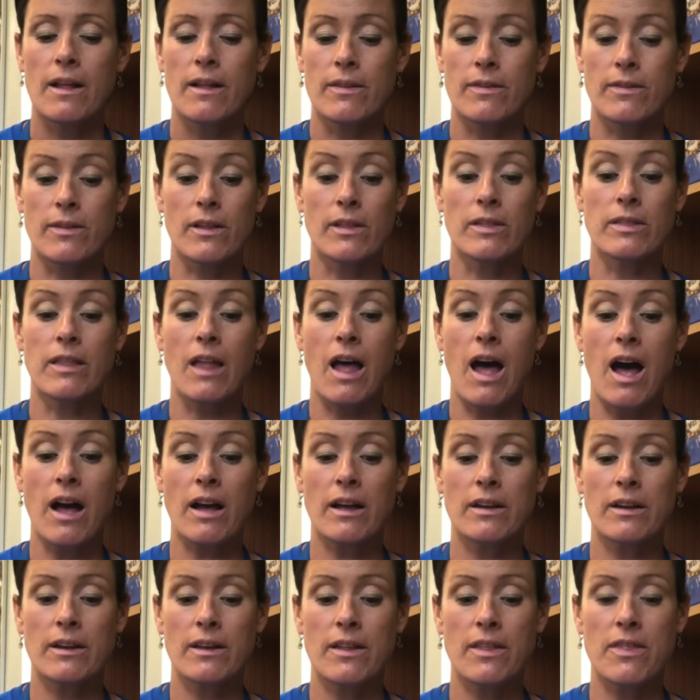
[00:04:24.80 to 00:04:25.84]
The
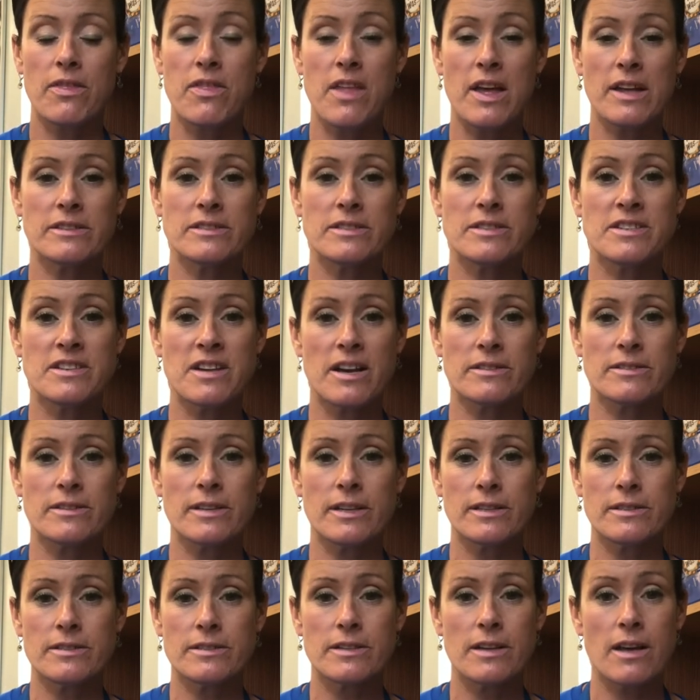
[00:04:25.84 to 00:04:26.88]
lock that
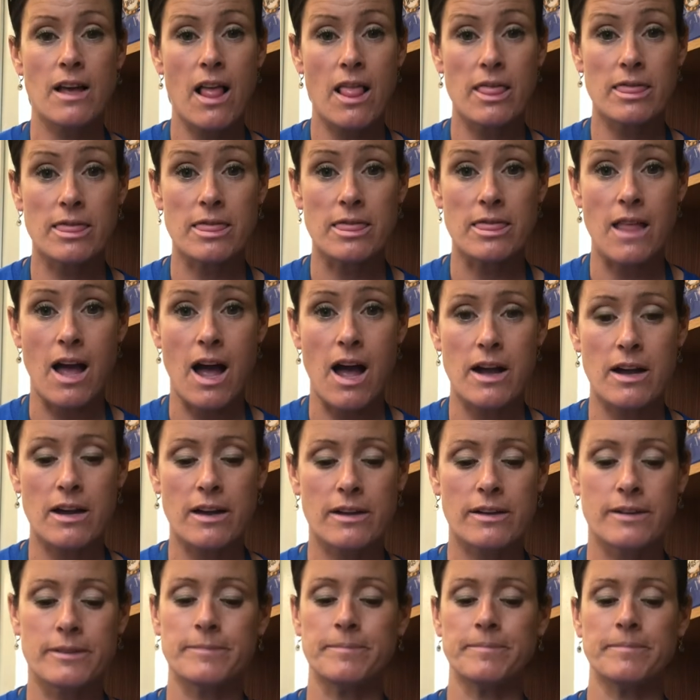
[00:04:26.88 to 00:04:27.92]
doesn't lock.
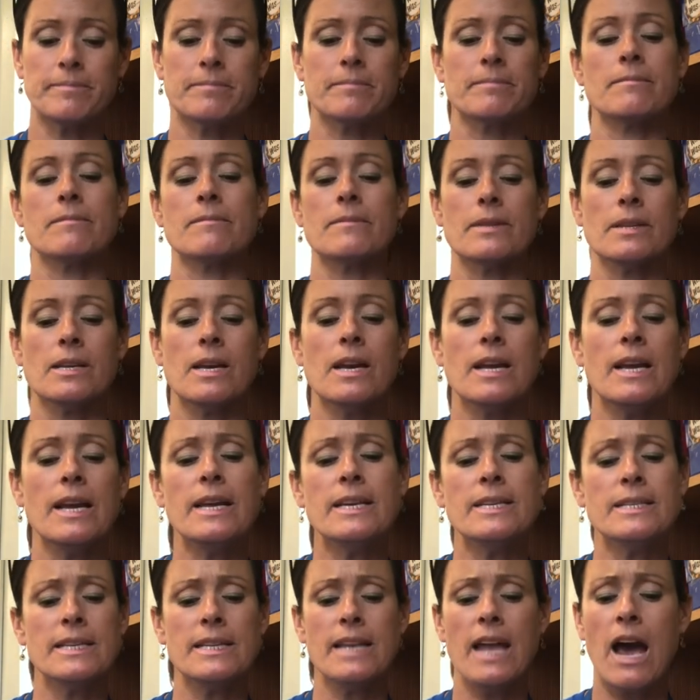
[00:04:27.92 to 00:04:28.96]

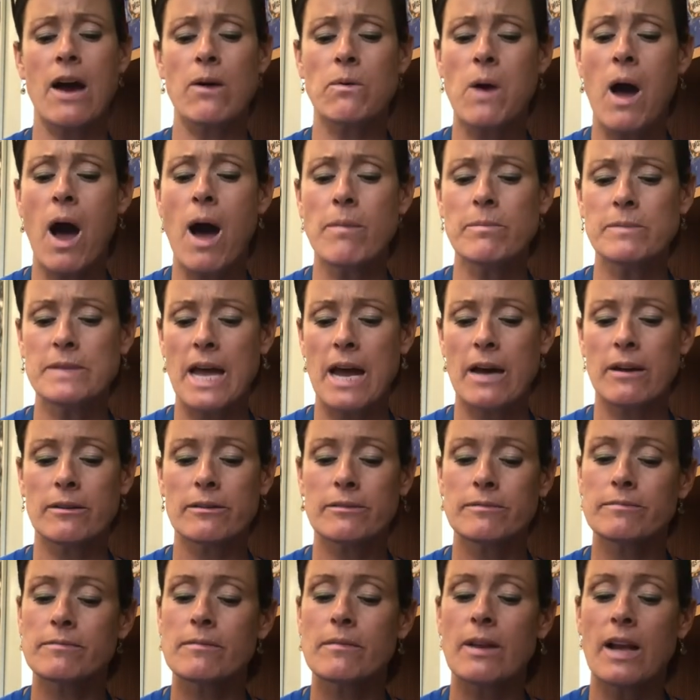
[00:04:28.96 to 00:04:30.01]
"Easy now, calm down."
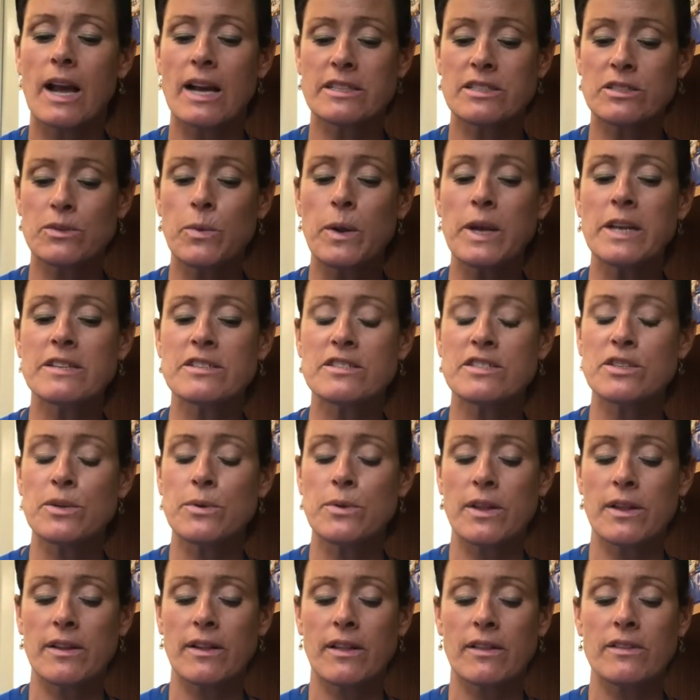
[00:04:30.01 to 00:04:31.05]
I squeaked
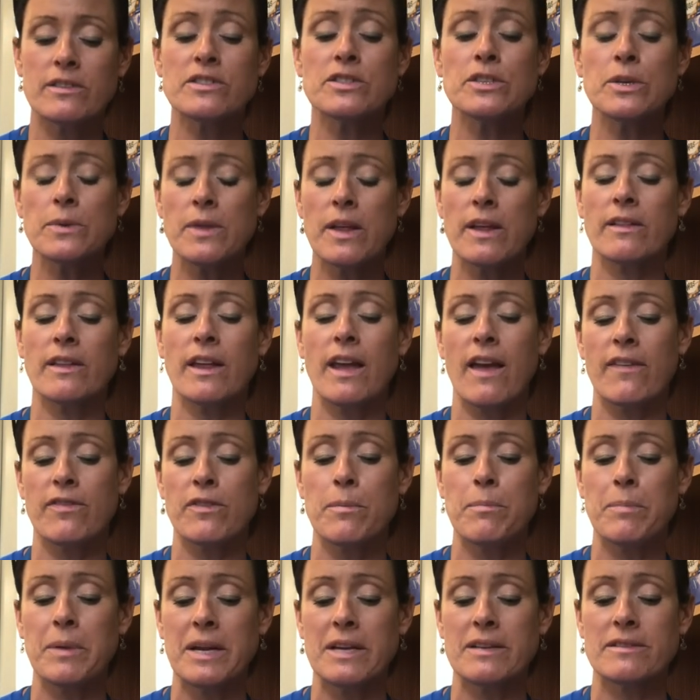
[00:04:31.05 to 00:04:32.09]
soothingly at
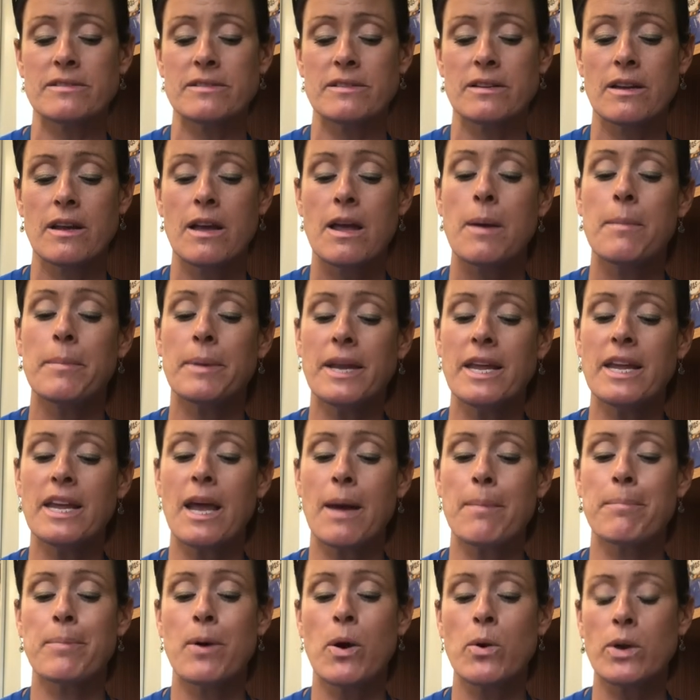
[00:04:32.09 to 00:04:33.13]
the beast, but he
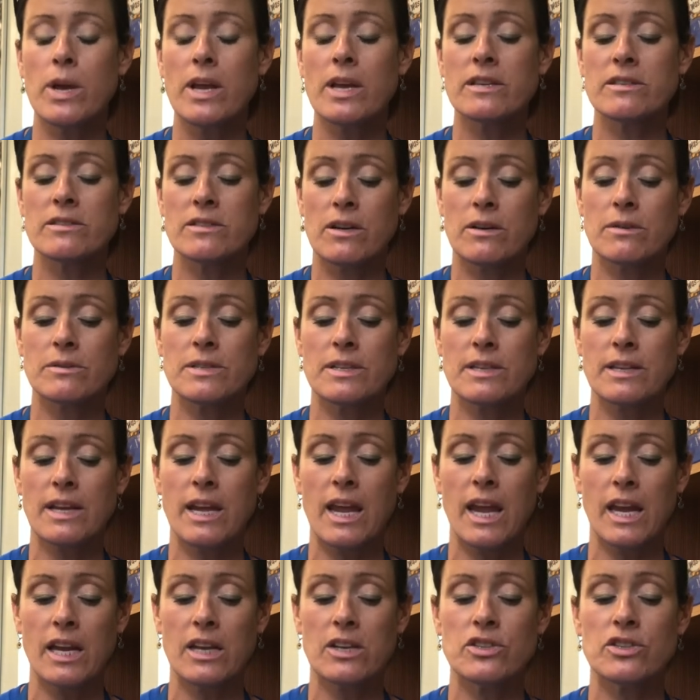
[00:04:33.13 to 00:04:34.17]
kept poking his nose at the
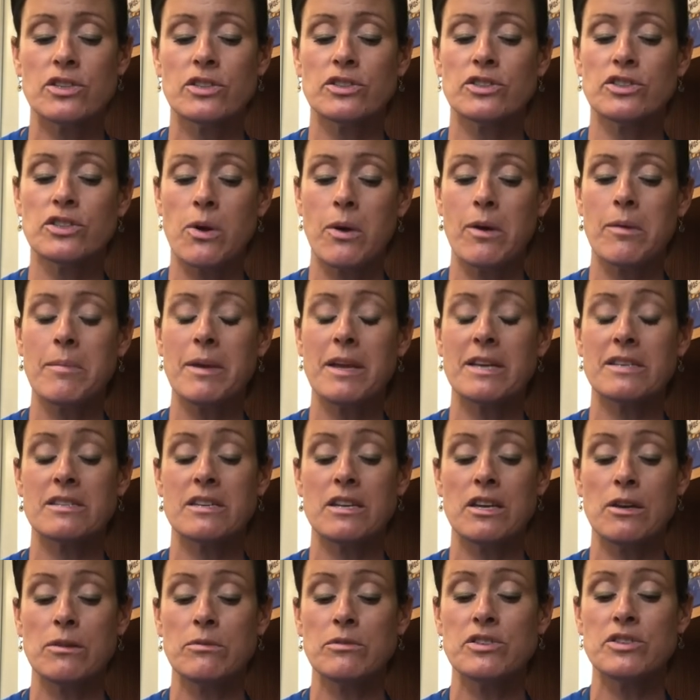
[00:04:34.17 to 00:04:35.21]
cage, showing me his
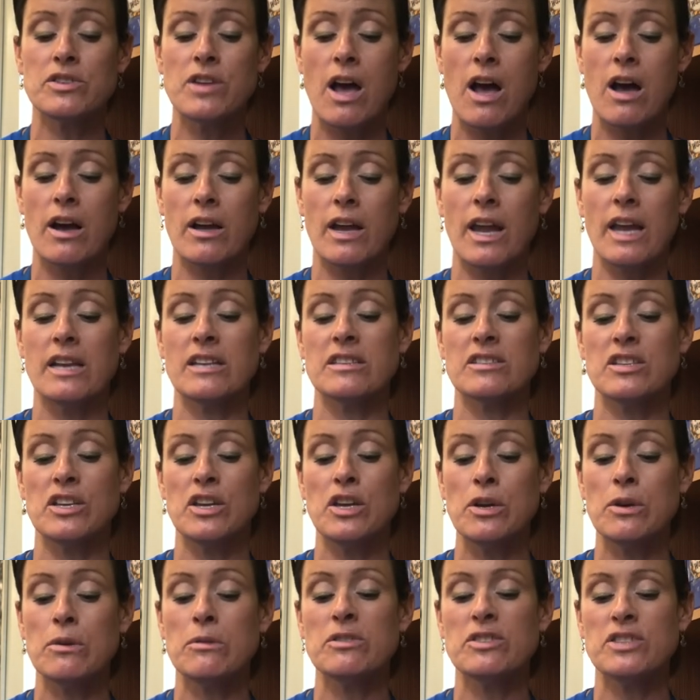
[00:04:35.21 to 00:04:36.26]
huge tongue and his
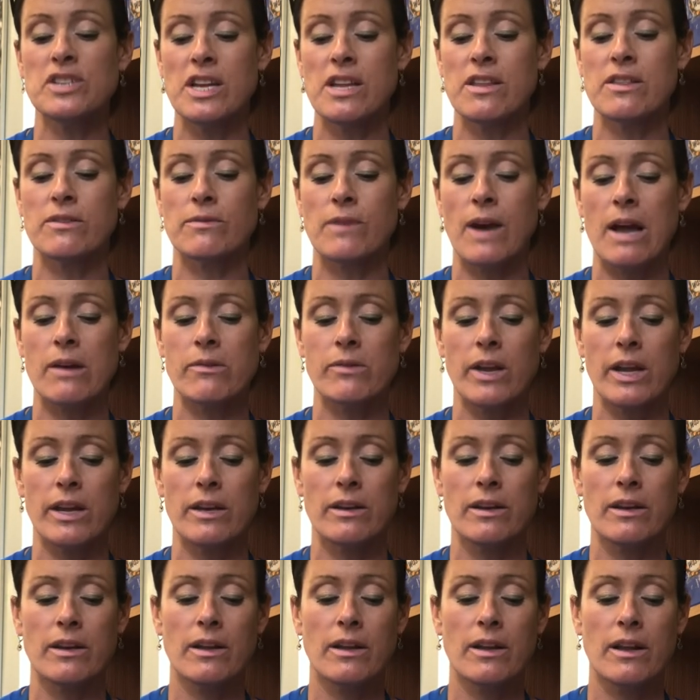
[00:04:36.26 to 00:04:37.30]
huge teeth around it.
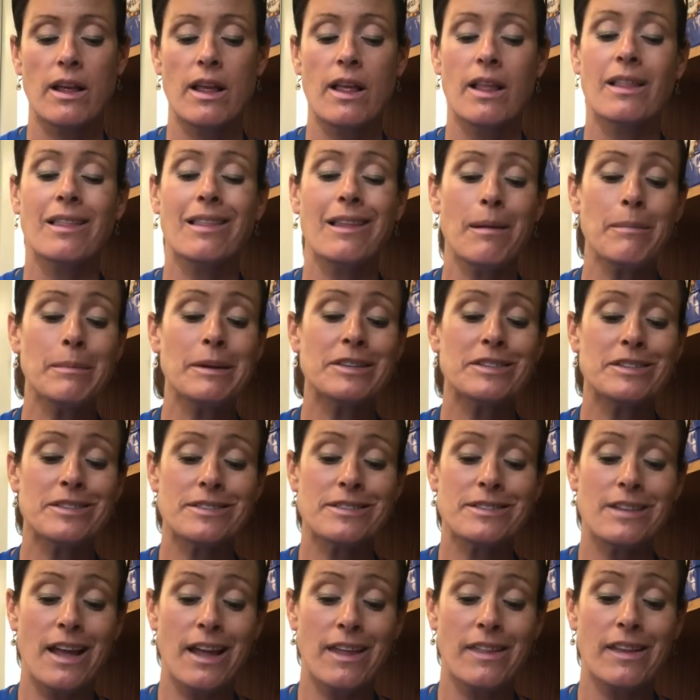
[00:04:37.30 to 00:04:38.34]
Let me
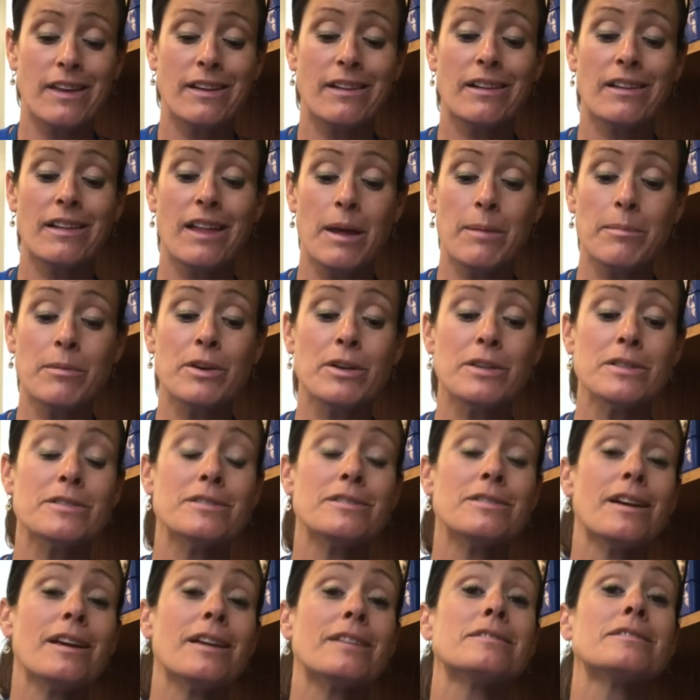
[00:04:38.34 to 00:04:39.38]
just say that Clem could
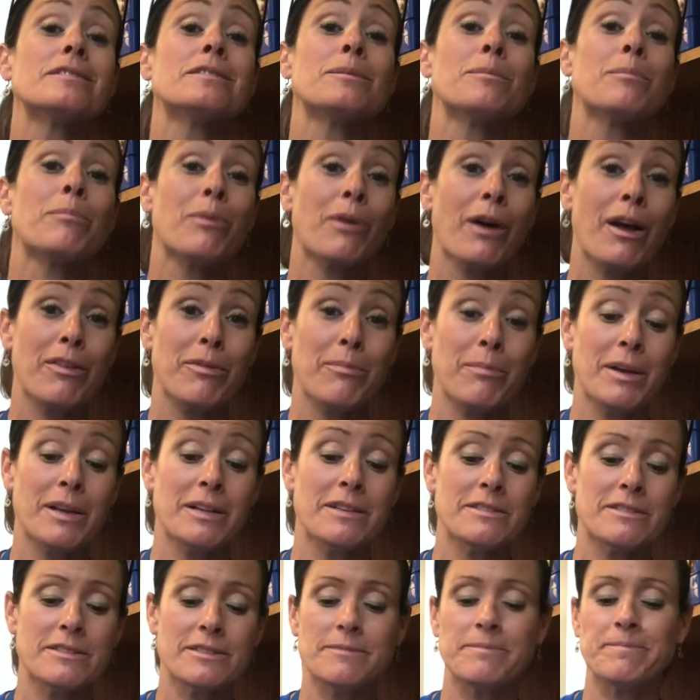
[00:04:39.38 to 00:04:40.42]
stand some breath
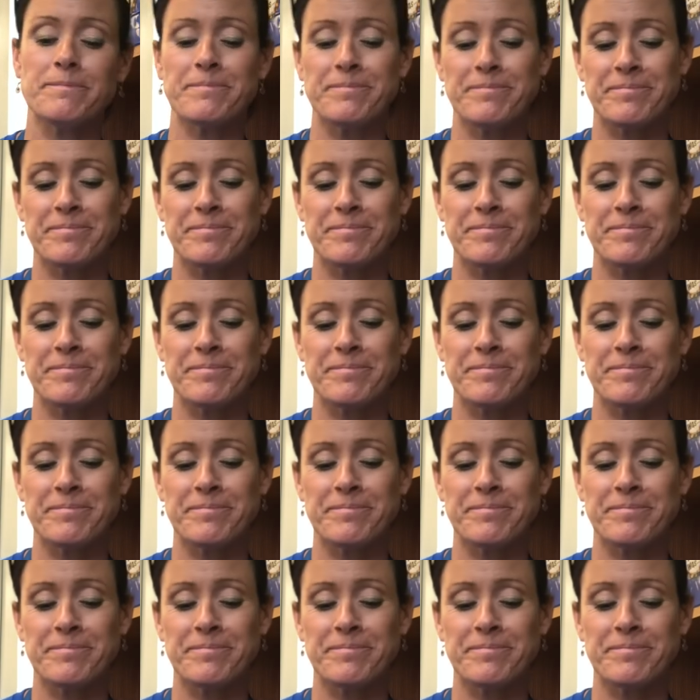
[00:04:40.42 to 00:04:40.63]
mints.